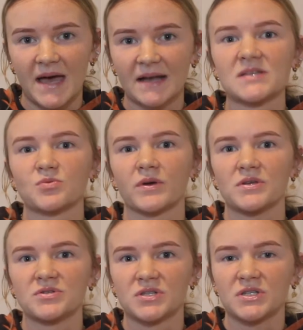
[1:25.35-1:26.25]
that is what
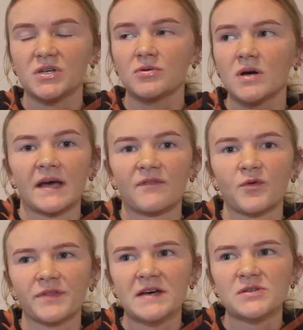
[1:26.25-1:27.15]
you should do. Now,
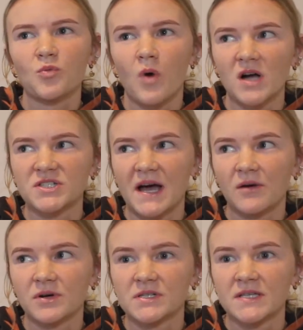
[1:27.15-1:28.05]
4,000 watch
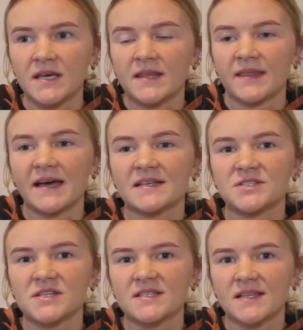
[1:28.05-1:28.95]
hours, that is
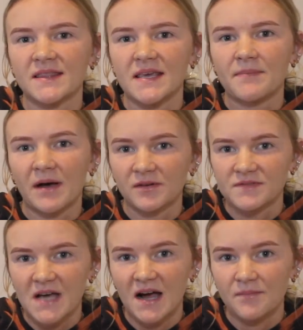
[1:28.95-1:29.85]
just the amount
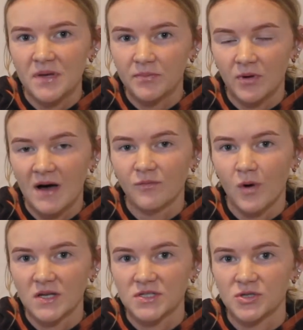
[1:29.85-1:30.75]
of time people have
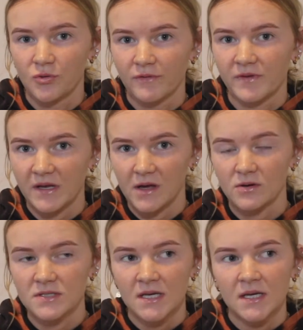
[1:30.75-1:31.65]
watched your
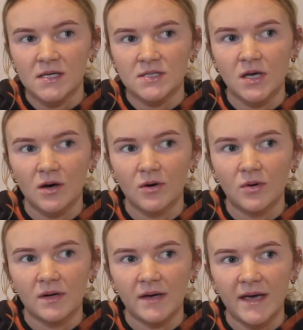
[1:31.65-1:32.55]
videos.
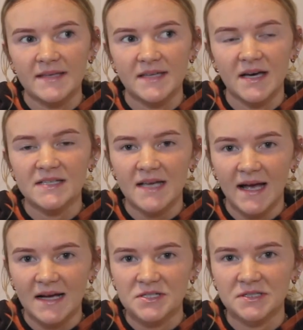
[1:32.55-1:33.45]
So it does
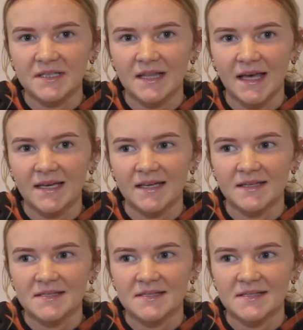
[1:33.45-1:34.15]
actually like